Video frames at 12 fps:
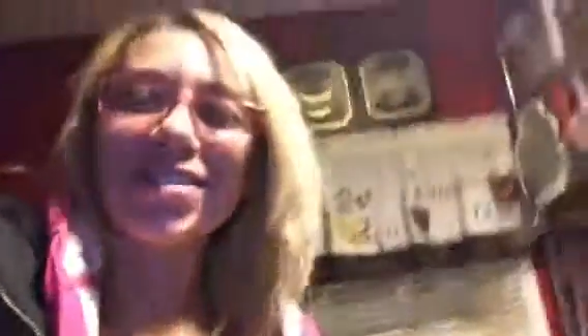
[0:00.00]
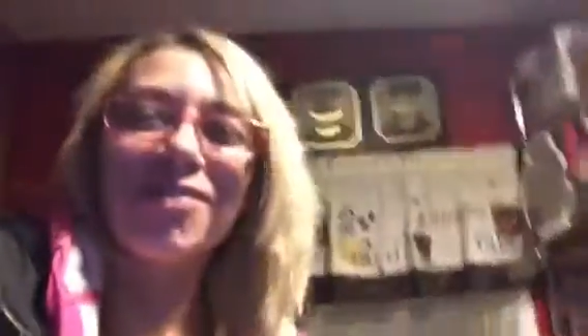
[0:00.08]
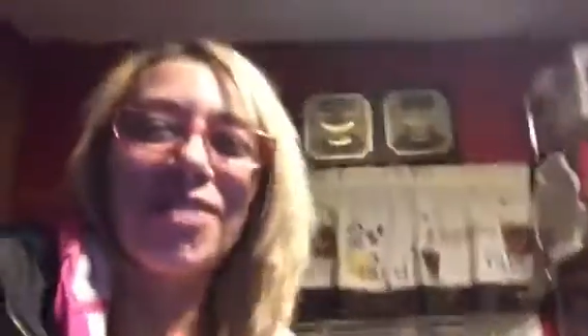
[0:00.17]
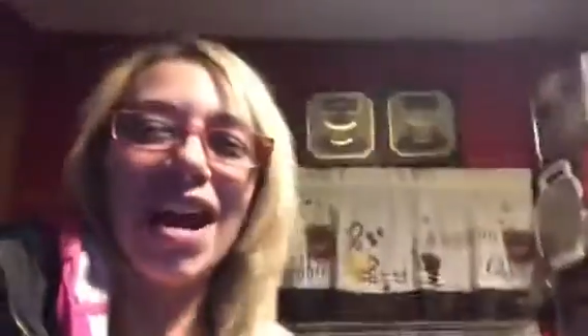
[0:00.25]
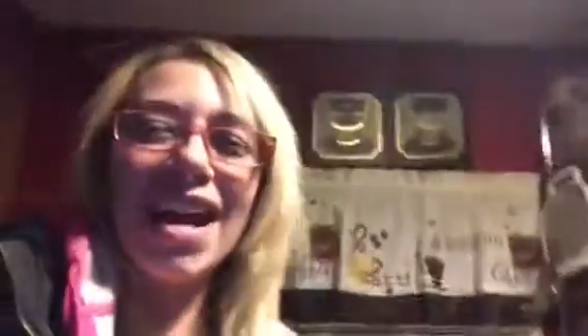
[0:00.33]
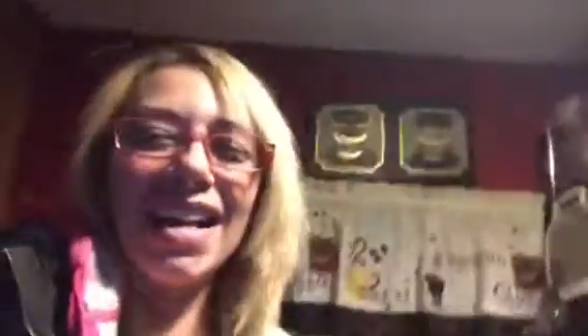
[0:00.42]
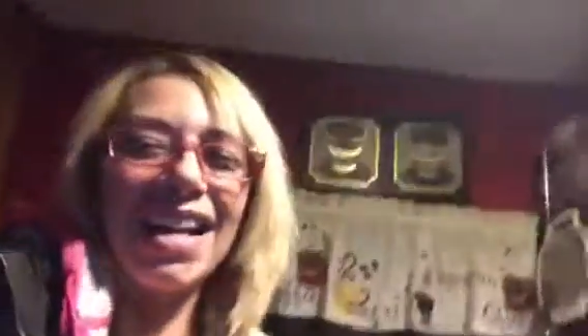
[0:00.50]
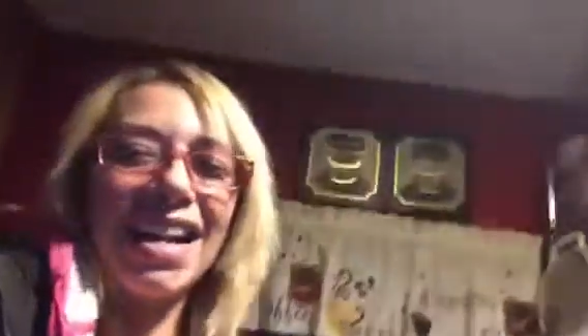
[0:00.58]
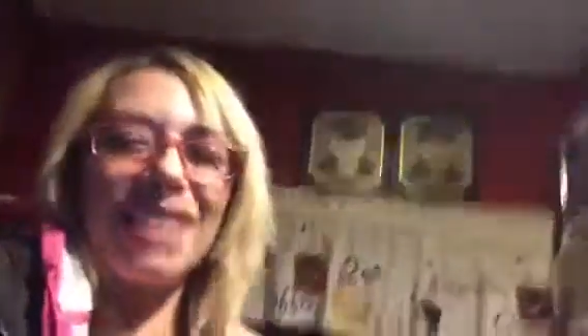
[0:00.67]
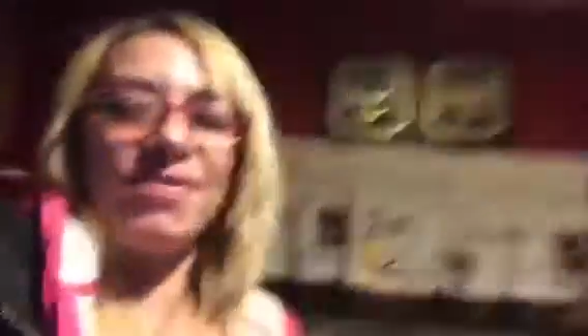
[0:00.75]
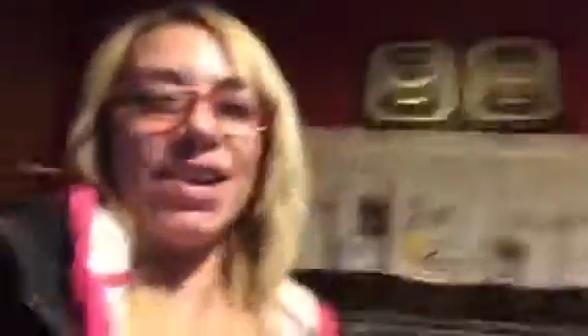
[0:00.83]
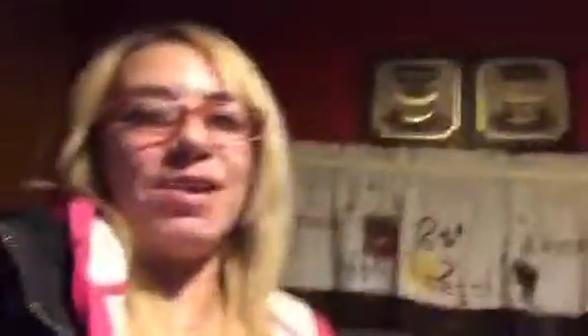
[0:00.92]
is funny,
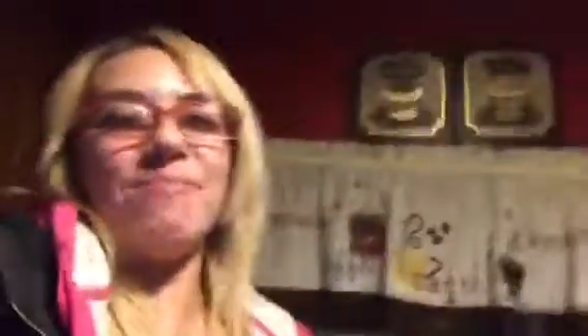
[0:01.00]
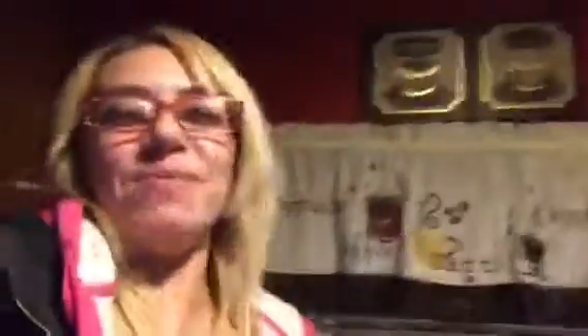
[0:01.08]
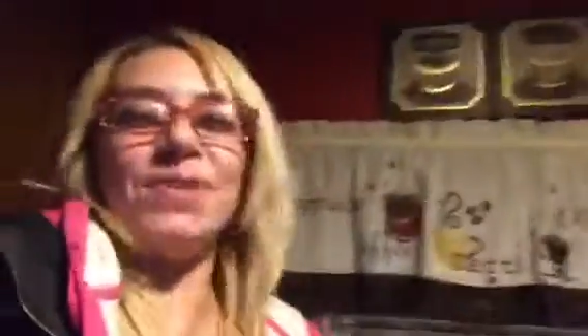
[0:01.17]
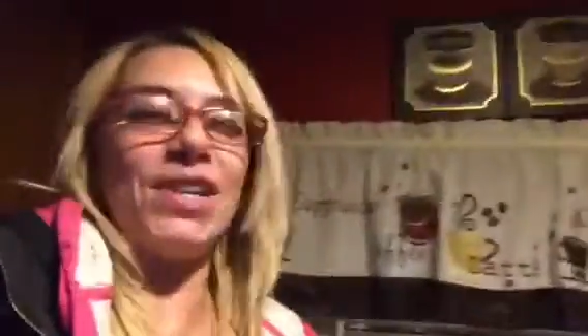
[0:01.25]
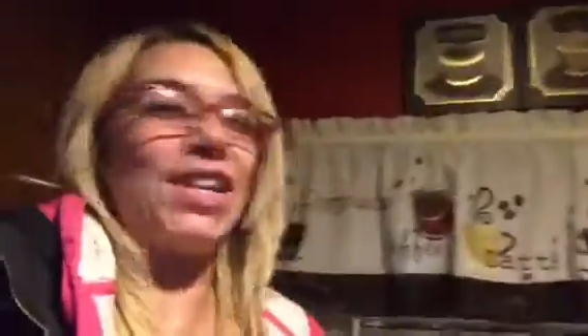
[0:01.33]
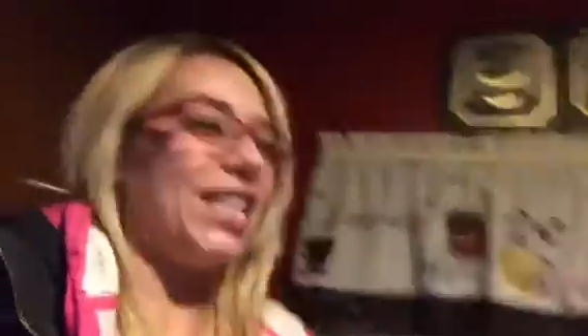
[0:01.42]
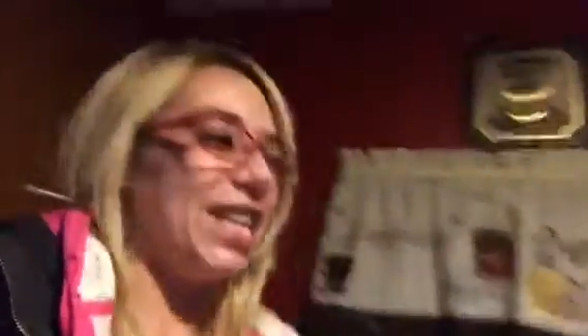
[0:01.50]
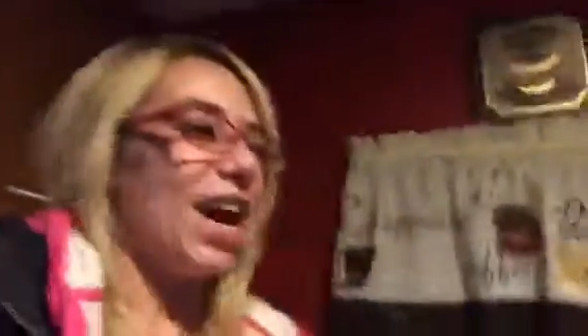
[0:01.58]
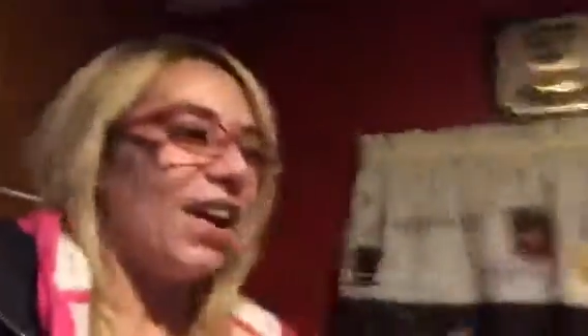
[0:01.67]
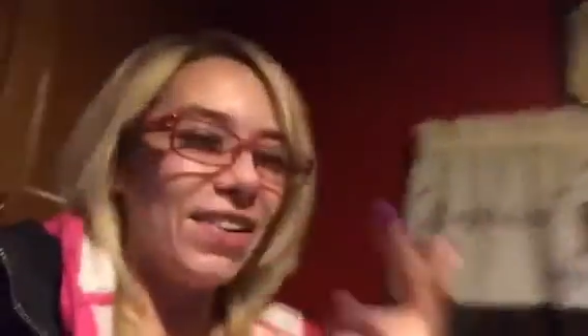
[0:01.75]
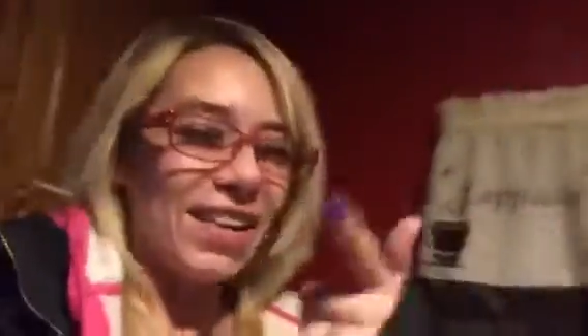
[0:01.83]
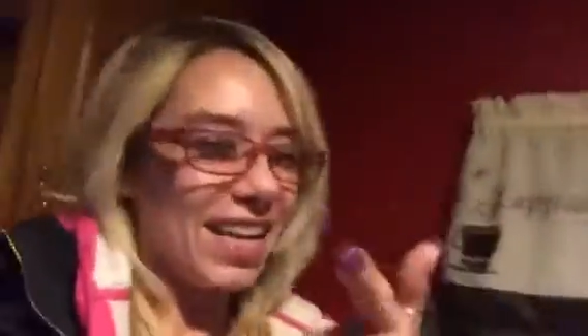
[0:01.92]
people. You
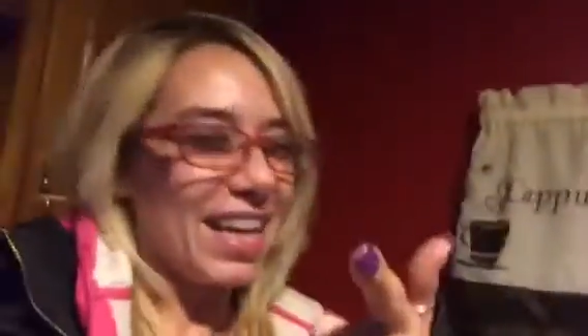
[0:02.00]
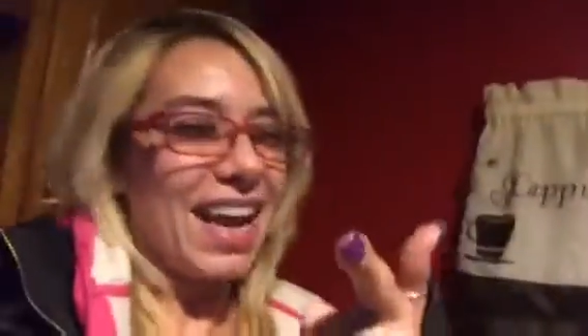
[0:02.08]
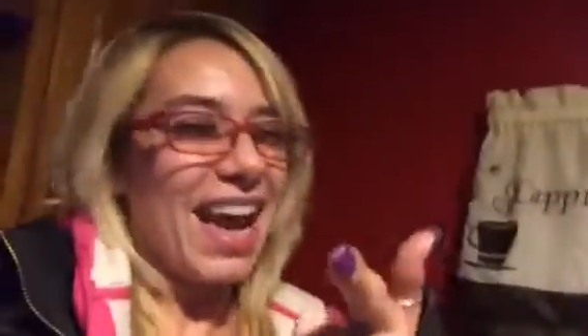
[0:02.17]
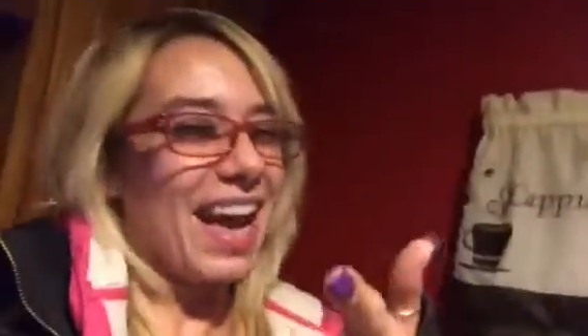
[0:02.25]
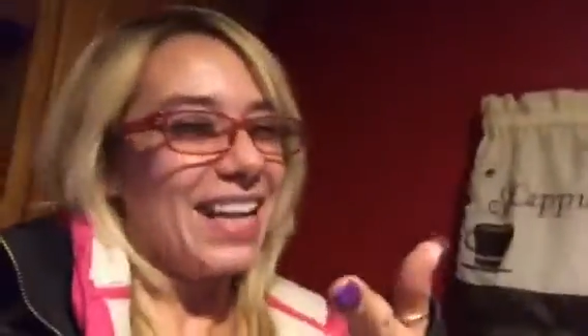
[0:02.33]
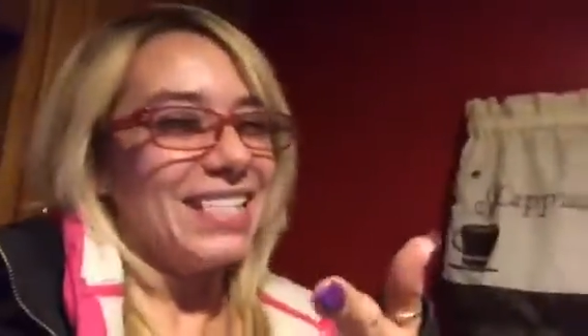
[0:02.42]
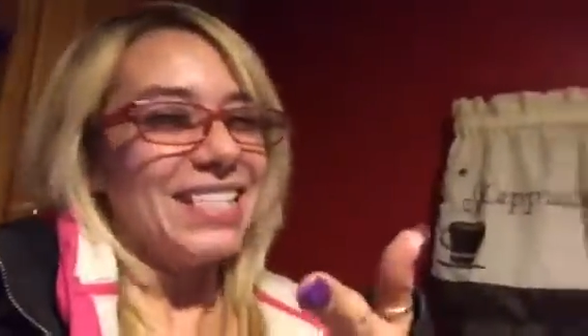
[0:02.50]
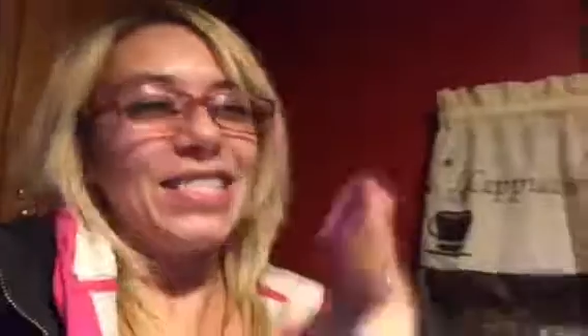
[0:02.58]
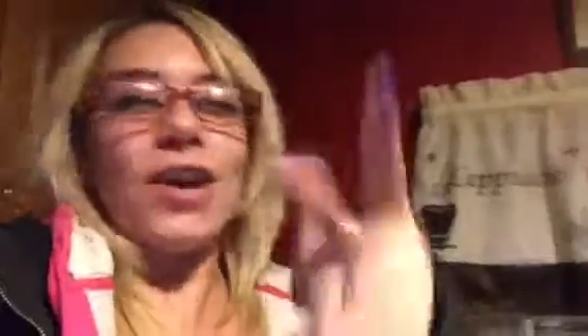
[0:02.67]
know it is.